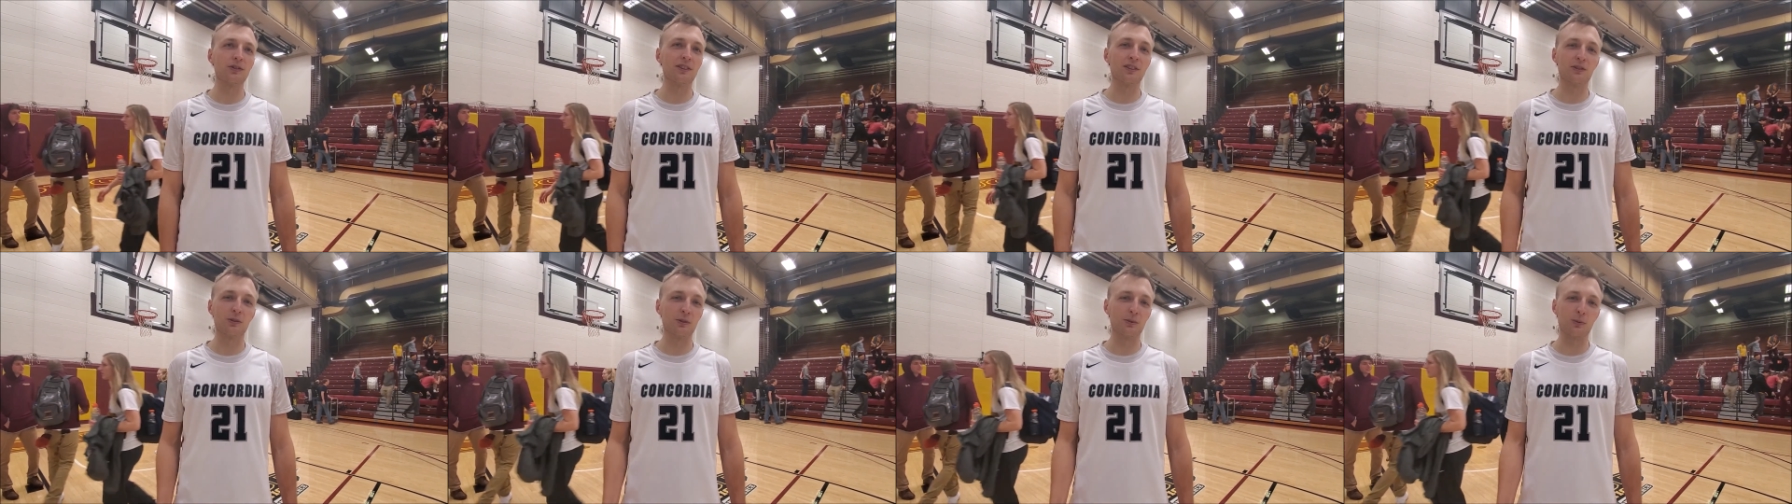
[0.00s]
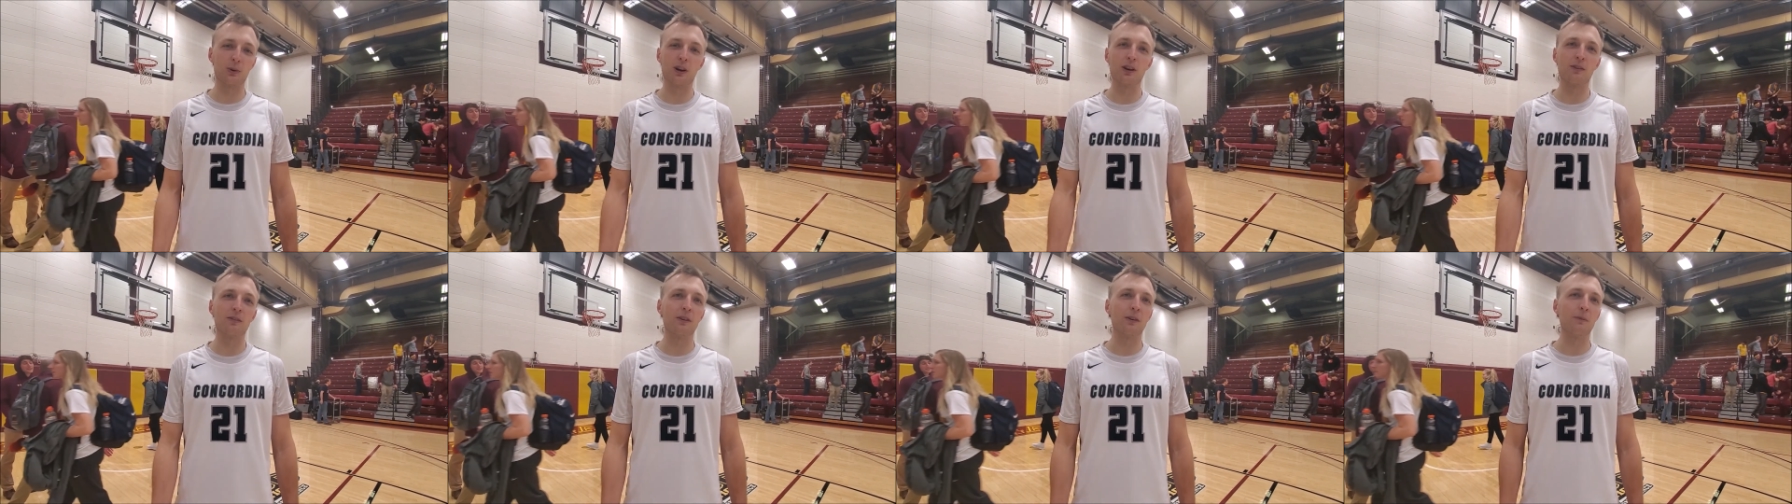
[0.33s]
This was
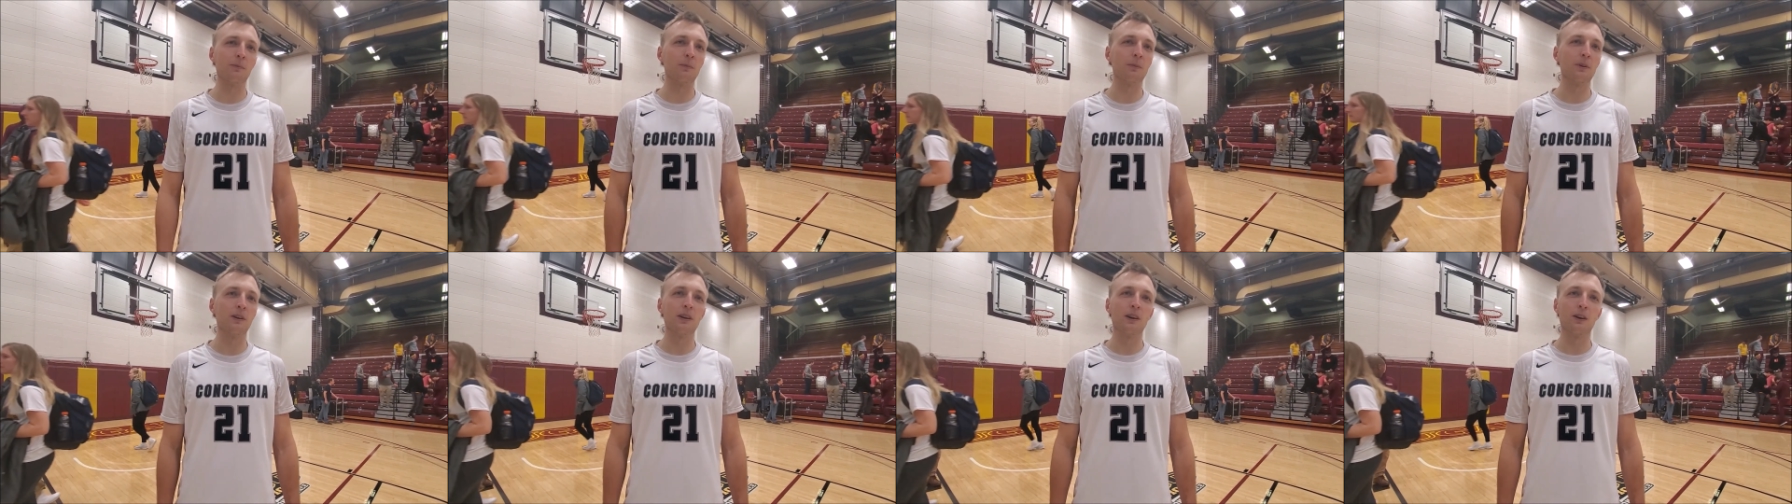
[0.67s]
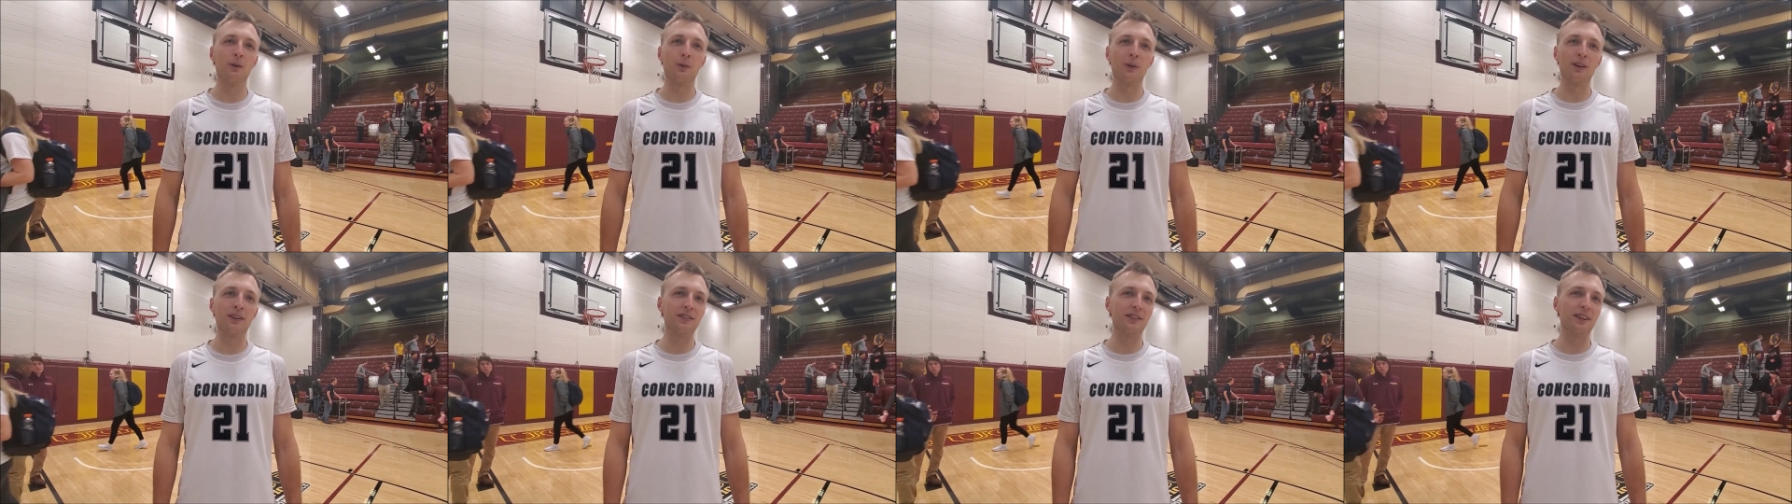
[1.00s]
one of
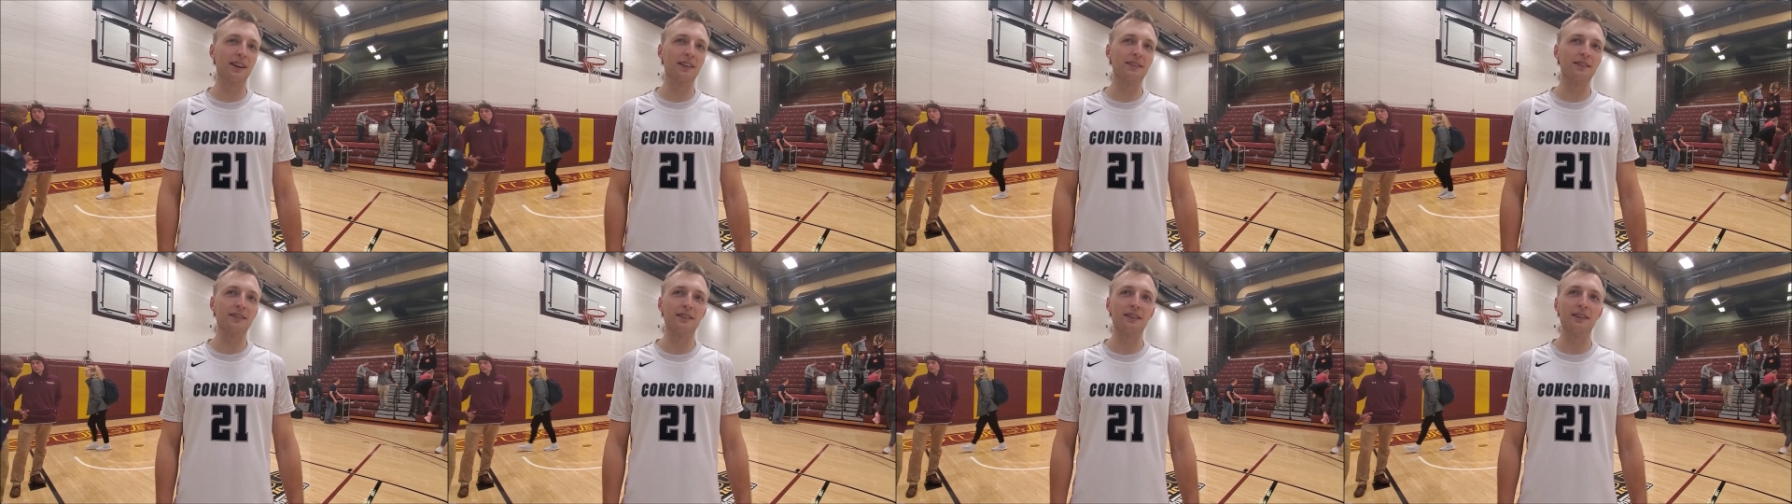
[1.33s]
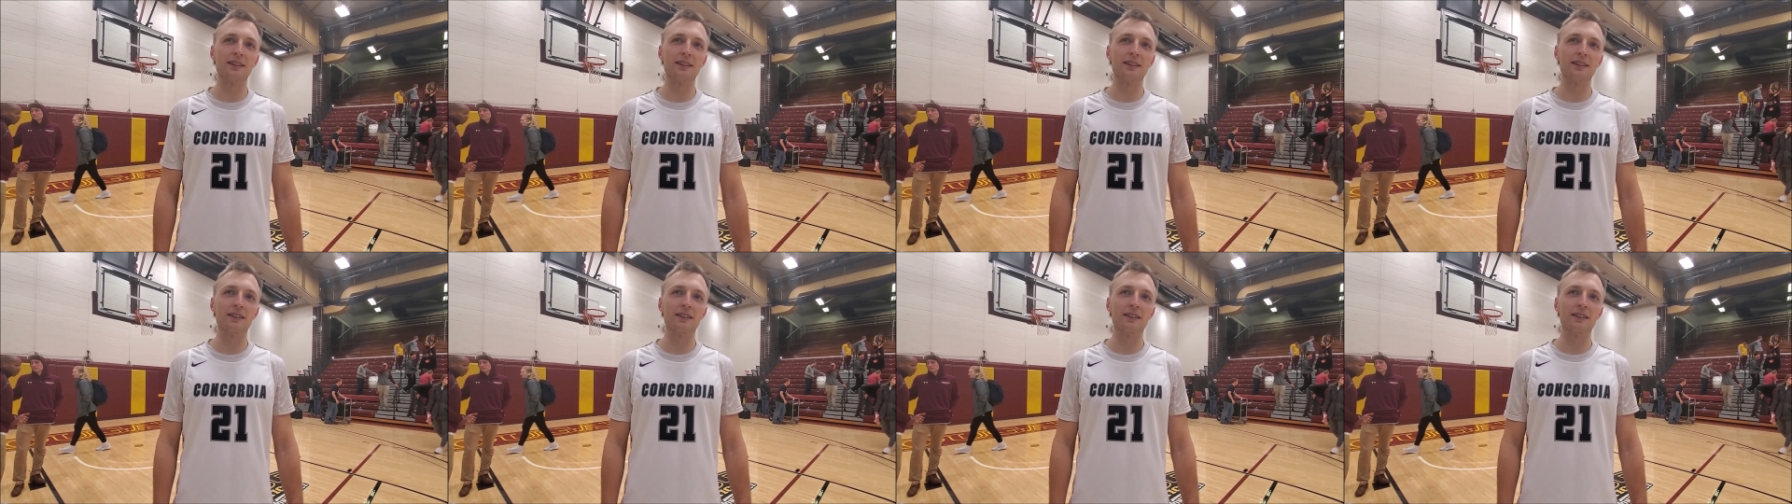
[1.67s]
them, win CIT.